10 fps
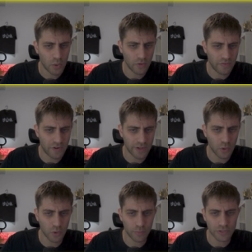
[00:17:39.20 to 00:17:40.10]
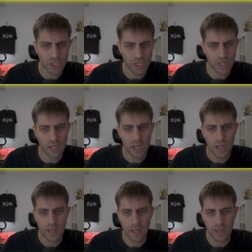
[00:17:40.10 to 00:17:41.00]
to a very good position.
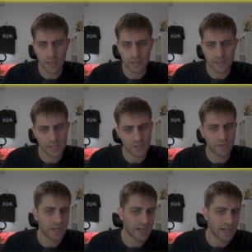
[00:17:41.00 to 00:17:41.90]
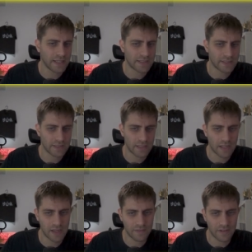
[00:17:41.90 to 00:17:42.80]
Uh, it's, it's really nice that
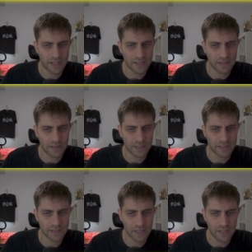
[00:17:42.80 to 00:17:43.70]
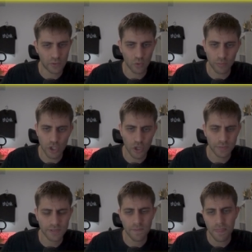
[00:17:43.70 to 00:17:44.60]
I have like these uh, two
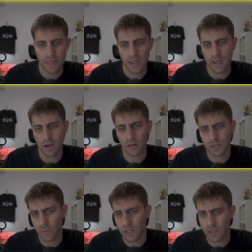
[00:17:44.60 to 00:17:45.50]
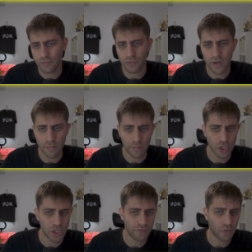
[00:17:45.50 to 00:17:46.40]
bishops. And also king f3, maybe
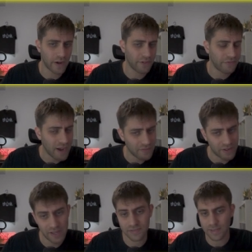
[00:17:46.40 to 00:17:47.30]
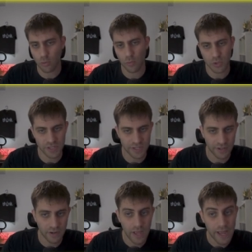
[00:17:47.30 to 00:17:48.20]
g4, f5, I have some options
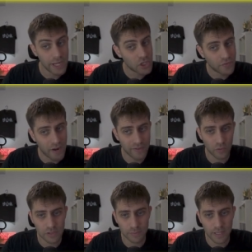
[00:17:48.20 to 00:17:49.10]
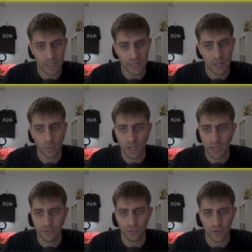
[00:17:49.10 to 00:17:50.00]
here. h5 was played and now
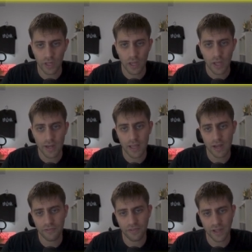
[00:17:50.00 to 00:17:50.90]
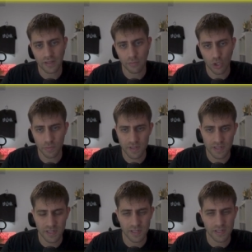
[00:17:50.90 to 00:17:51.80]
king f3, knight f8, bishop
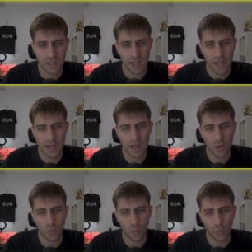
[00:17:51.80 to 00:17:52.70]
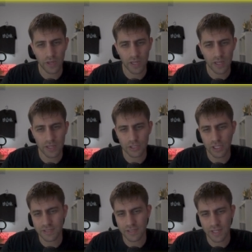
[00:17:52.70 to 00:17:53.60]
c6. And now we
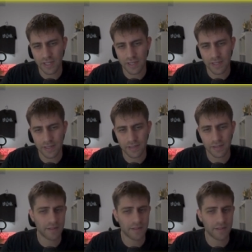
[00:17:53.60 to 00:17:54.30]
just uh,